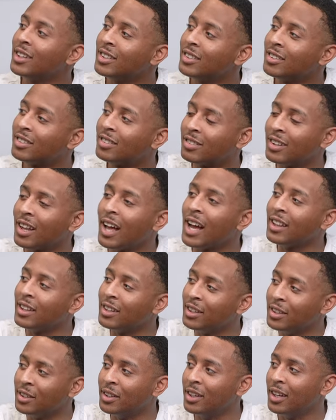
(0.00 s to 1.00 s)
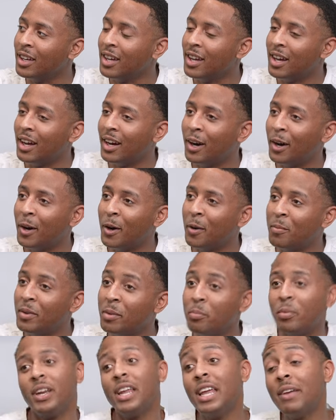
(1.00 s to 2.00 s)
Slightly.
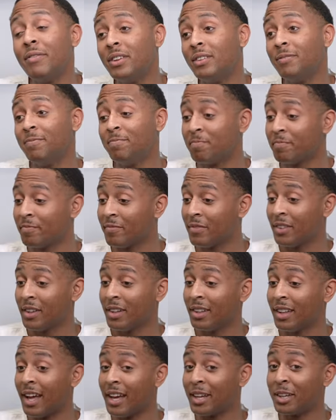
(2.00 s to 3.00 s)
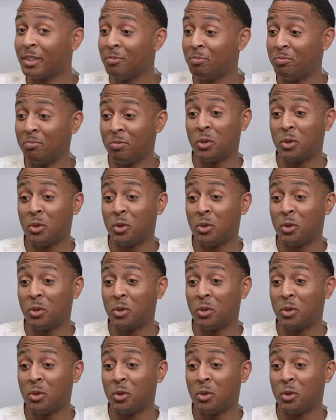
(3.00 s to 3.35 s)
But even like...